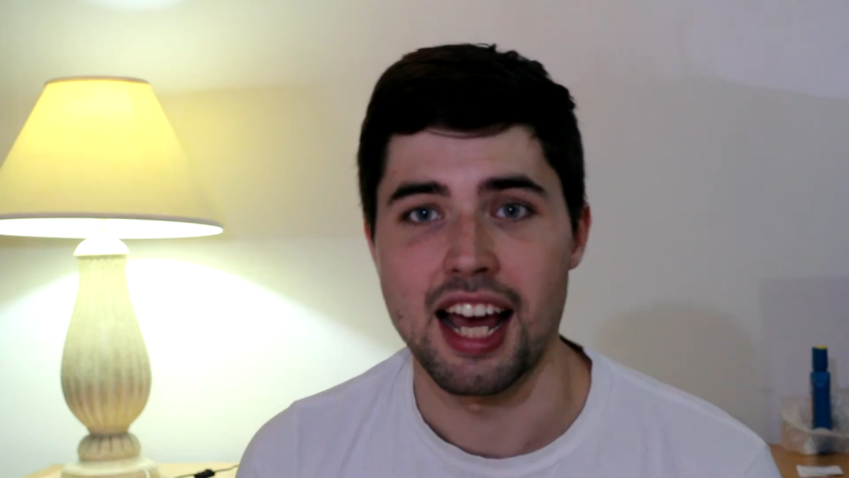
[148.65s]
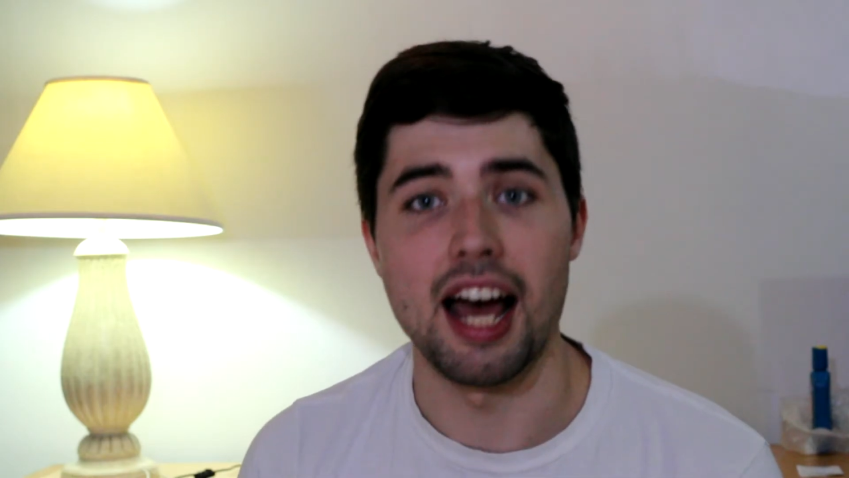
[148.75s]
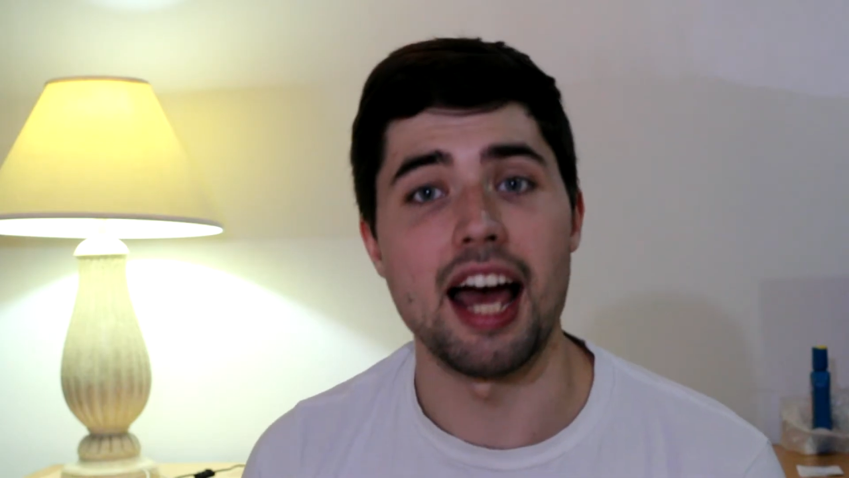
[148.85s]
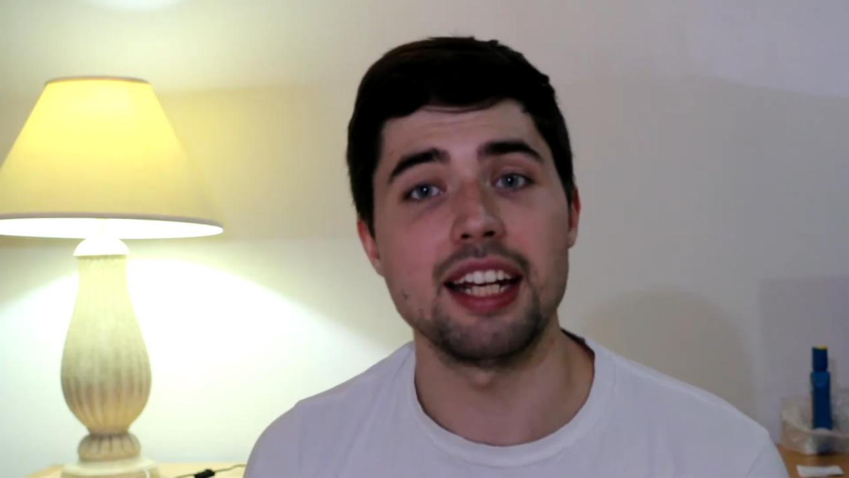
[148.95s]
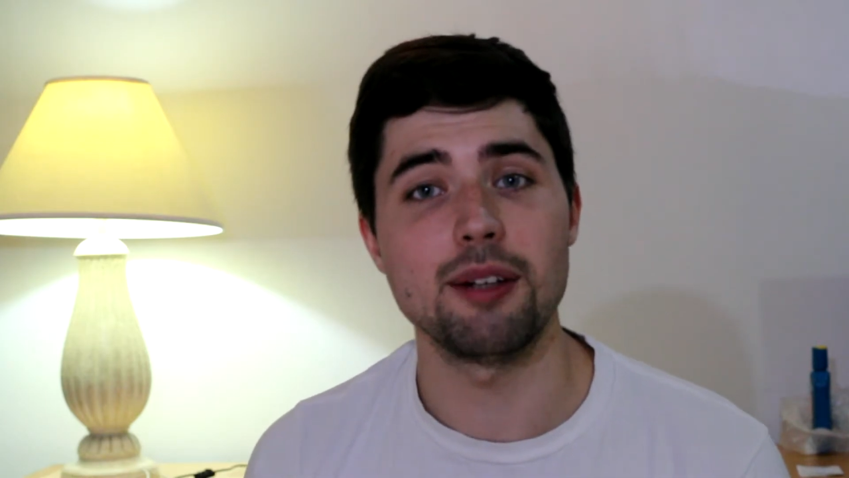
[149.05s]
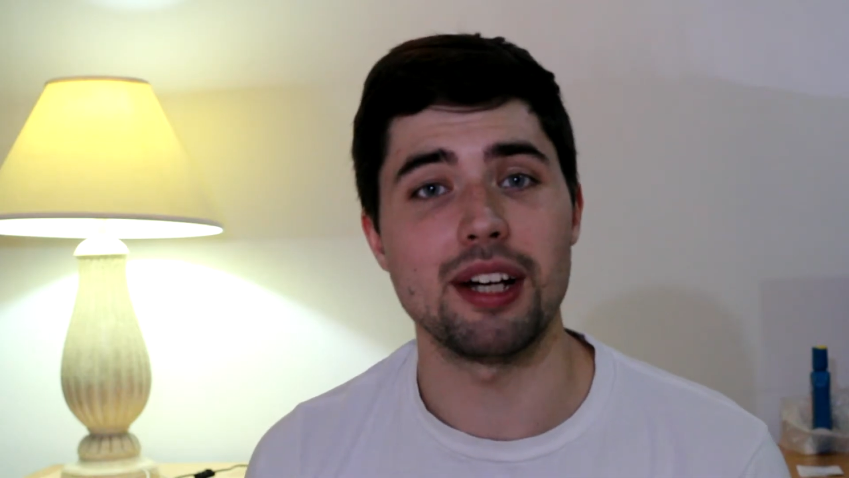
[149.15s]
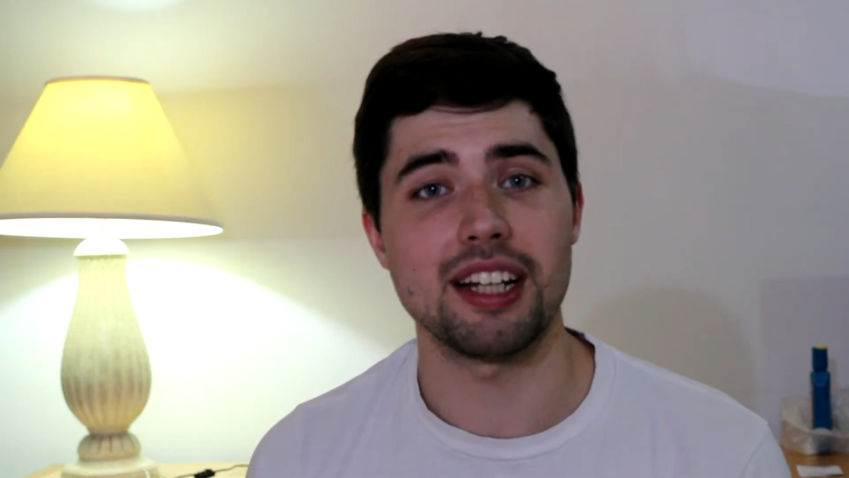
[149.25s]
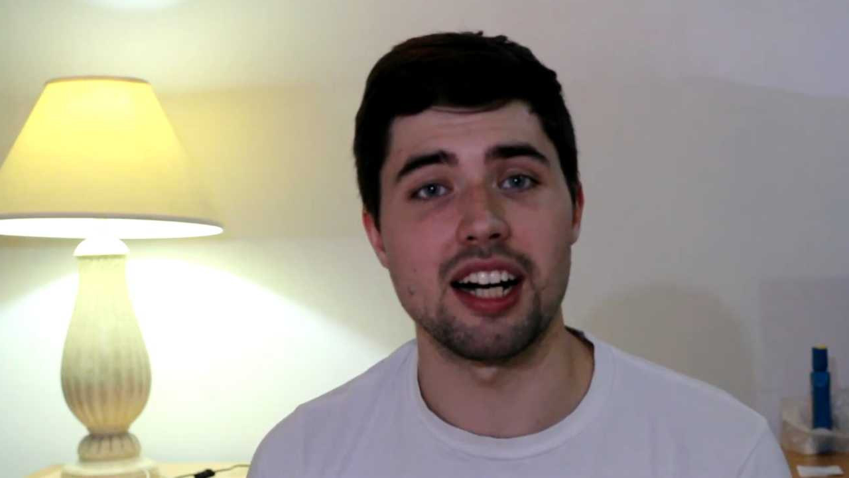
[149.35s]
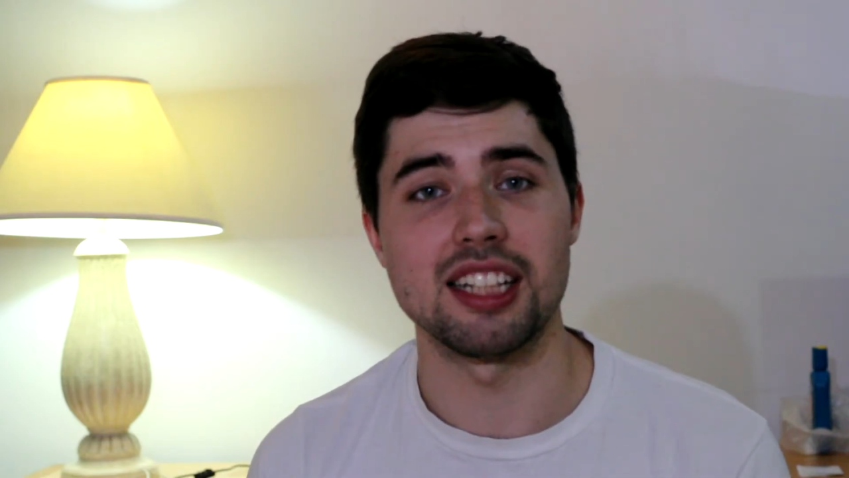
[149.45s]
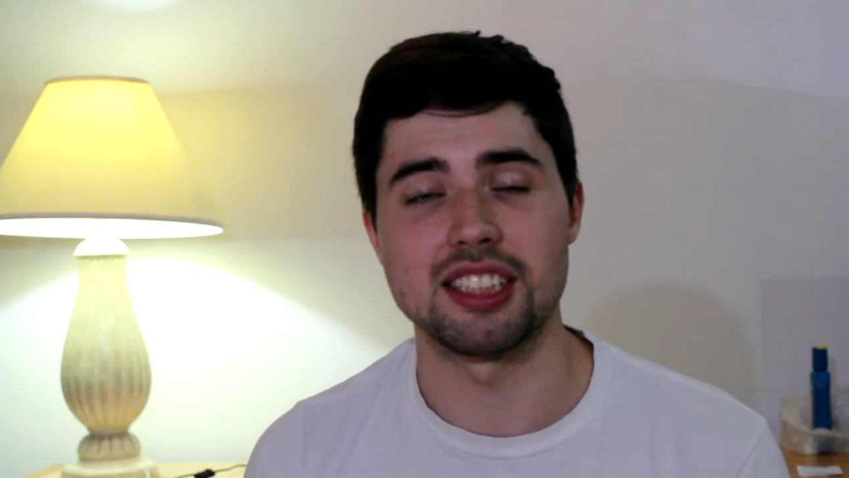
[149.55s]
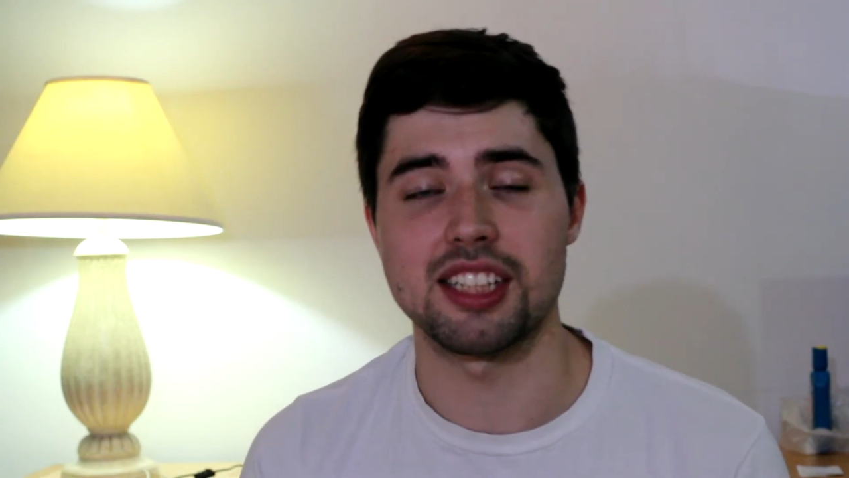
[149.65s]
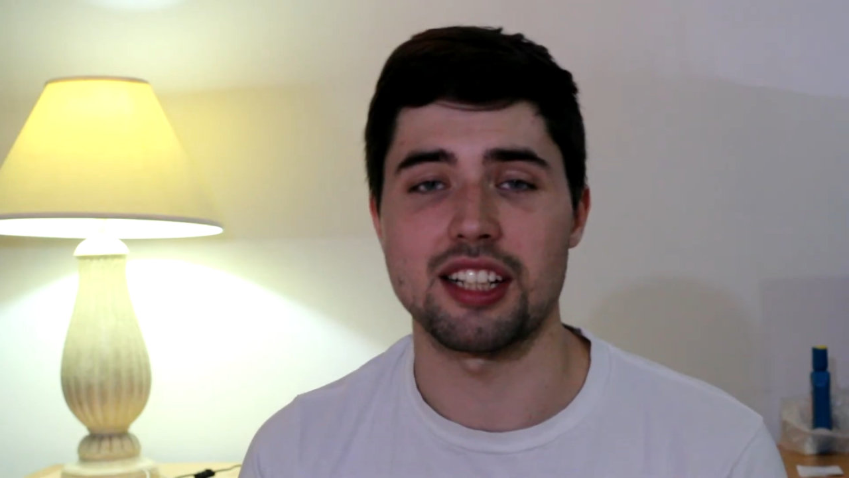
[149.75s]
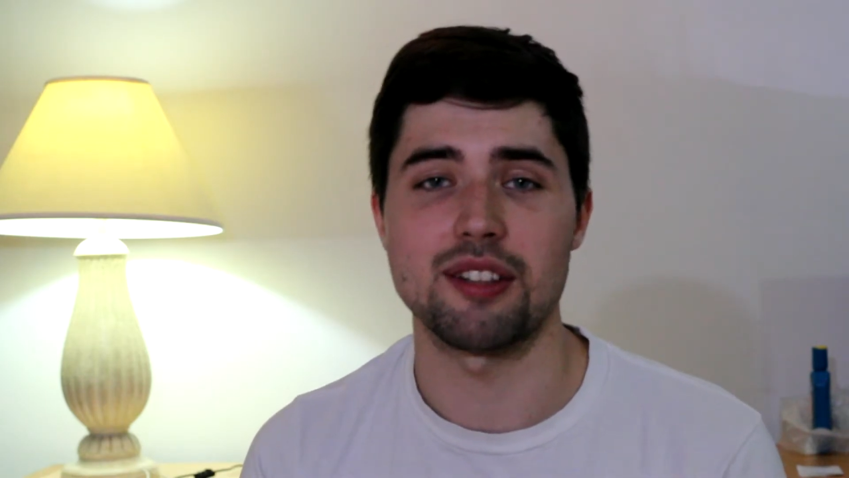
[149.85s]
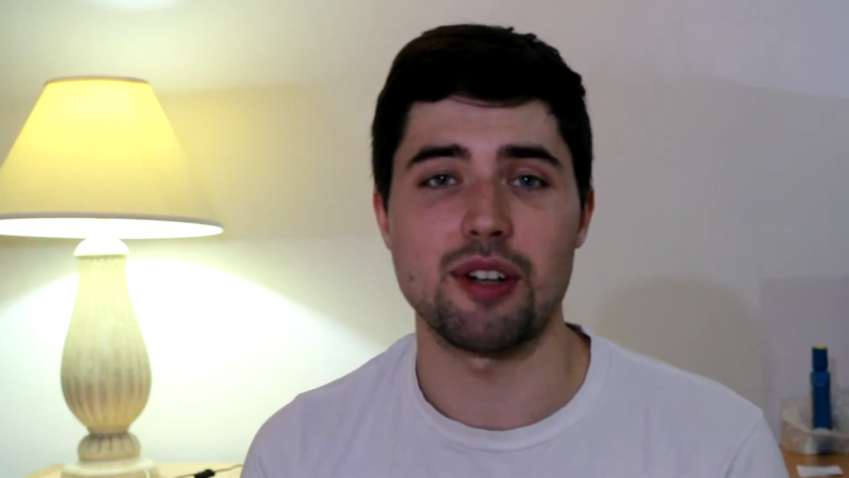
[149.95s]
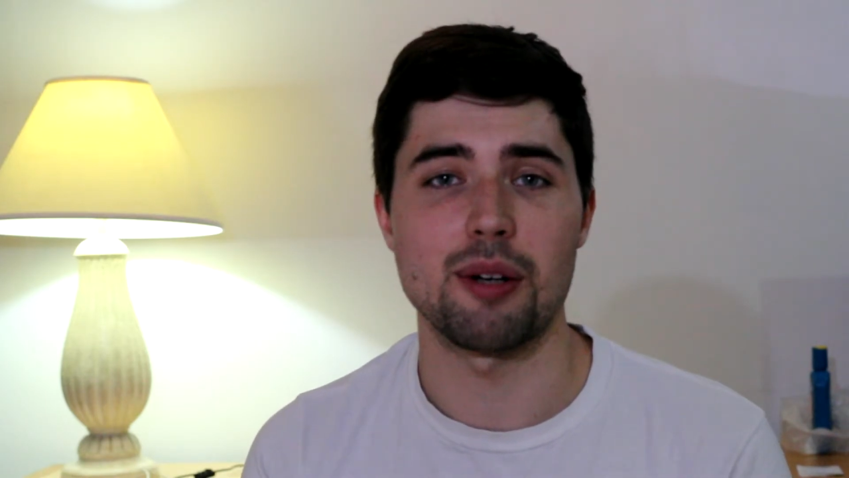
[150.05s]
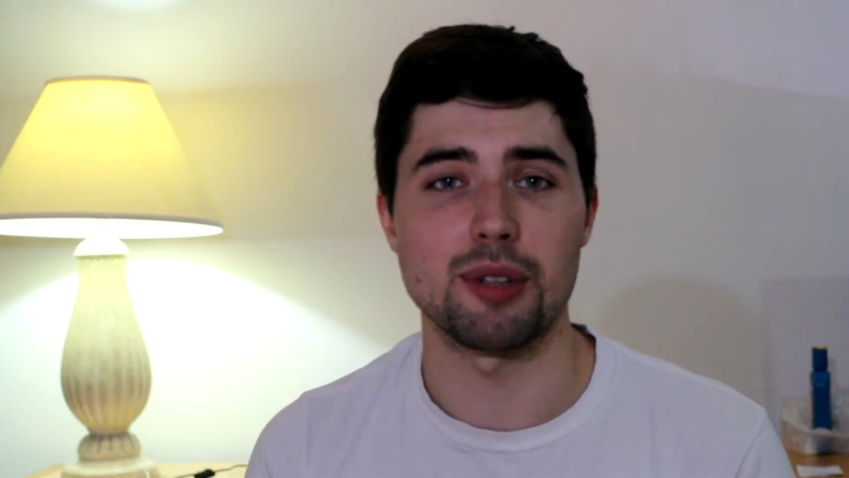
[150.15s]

Anyway guys, thank you very